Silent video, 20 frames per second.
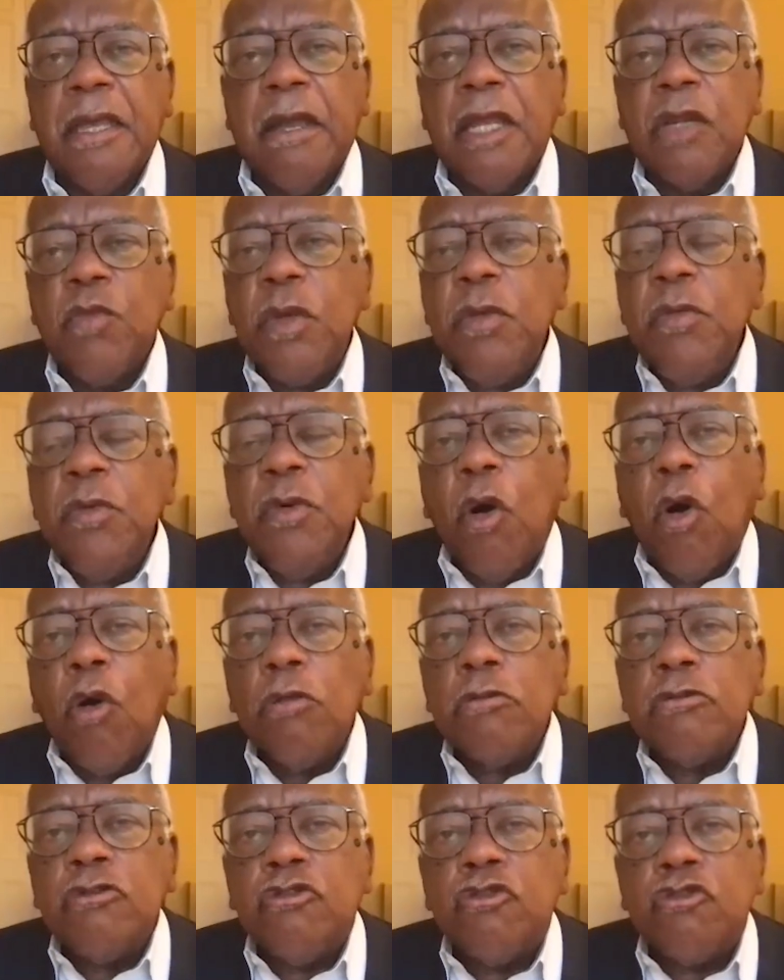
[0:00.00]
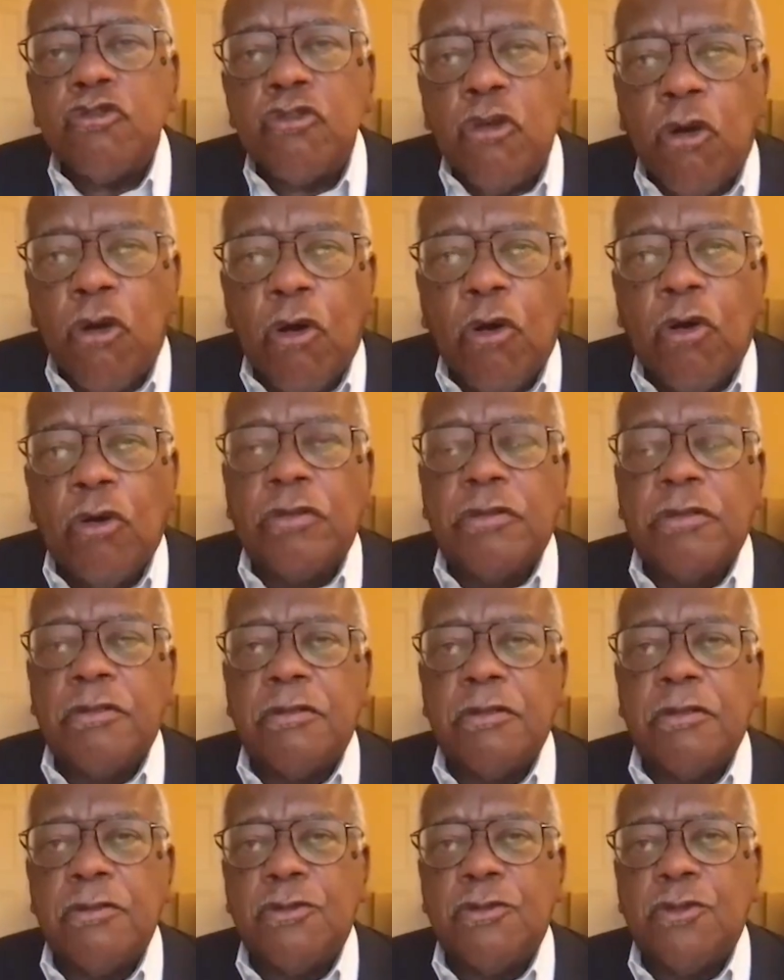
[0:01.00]
And we were all
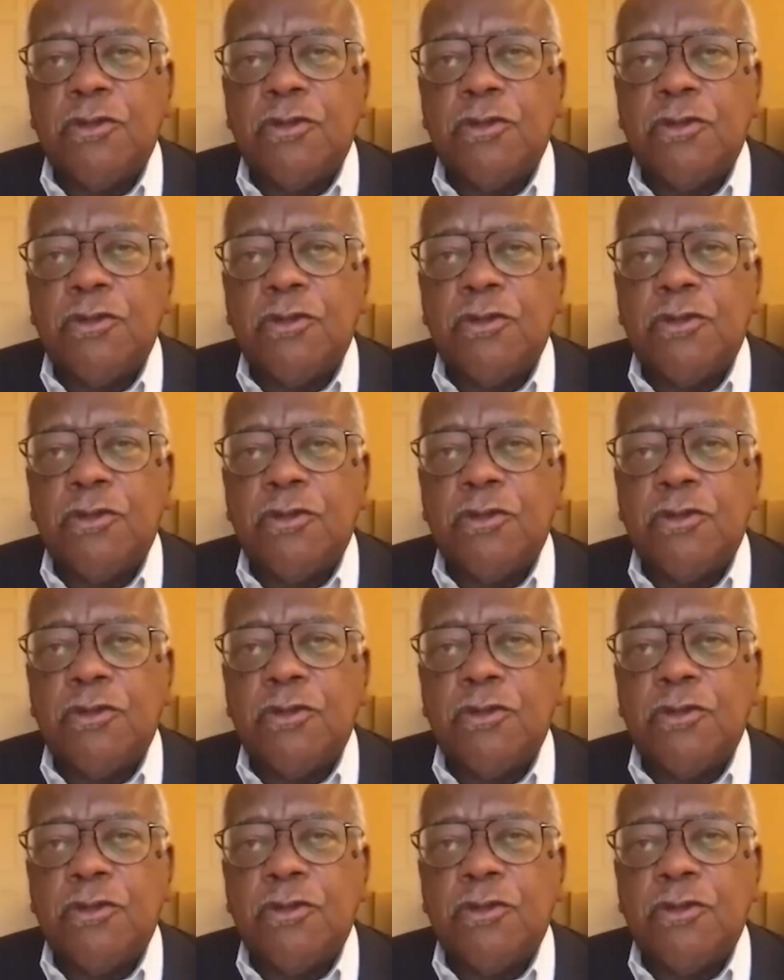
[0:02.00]
drawn